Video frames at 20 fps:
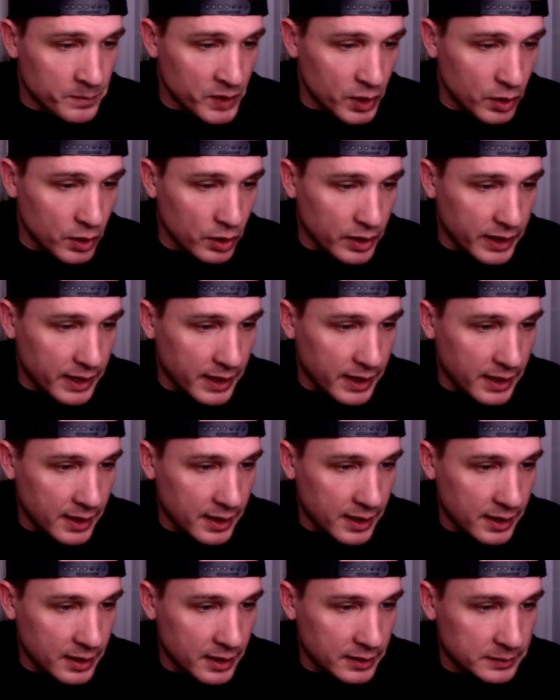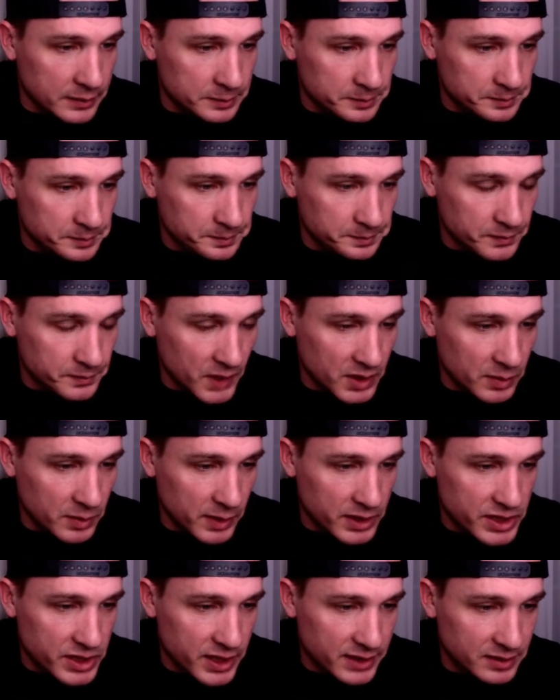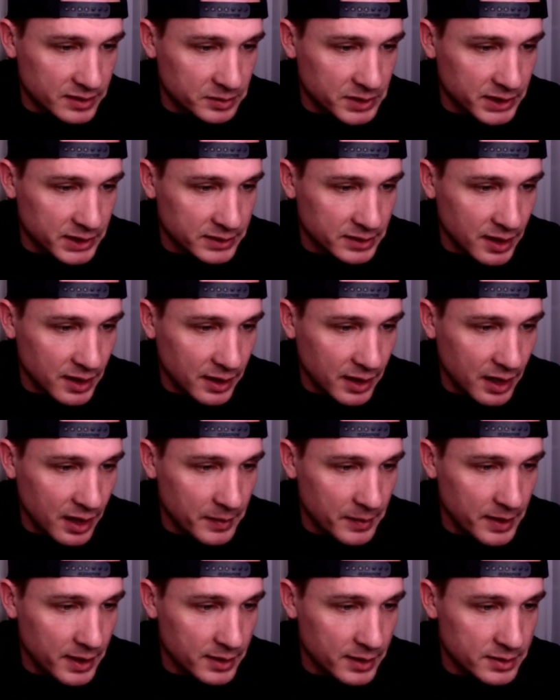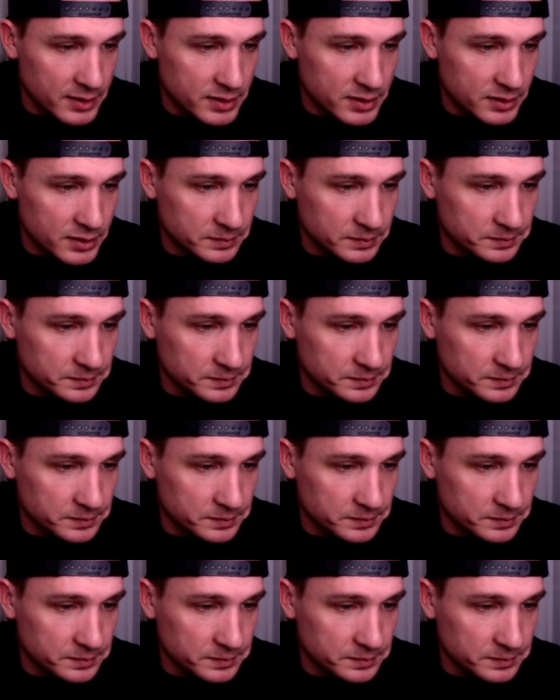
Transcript: Okay. Just want to check some TikTok comments.